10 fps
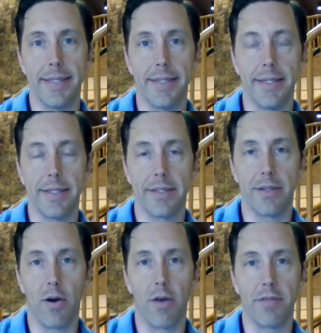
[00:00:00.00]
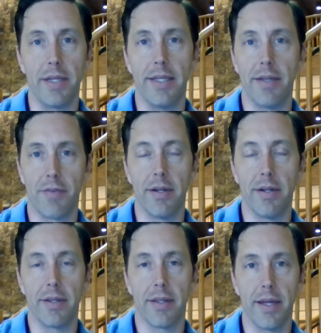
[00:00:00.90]
is often
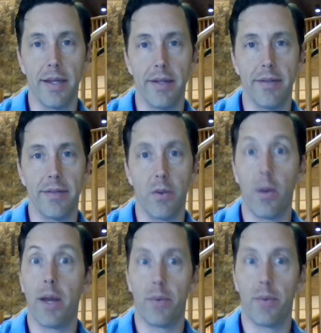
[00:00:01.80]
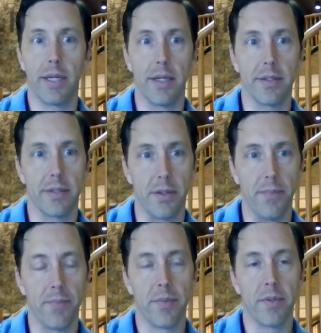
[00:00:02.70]
different than the way it really is.
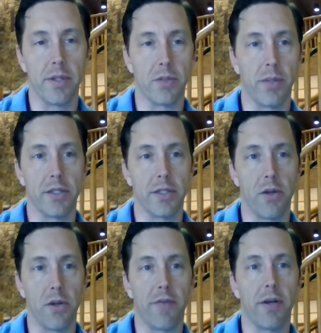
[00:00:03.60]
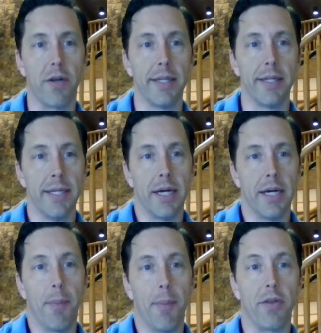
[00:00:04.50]
So this week is no different.
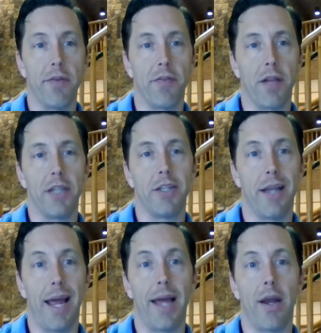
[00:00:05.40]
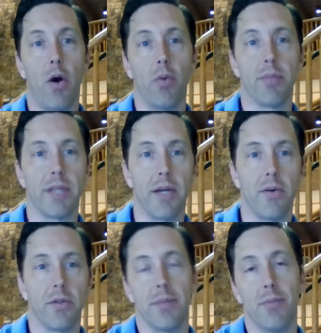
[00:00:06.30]
Both inflation and home
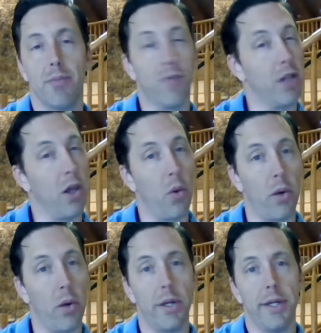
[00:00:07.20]
sales moved lower.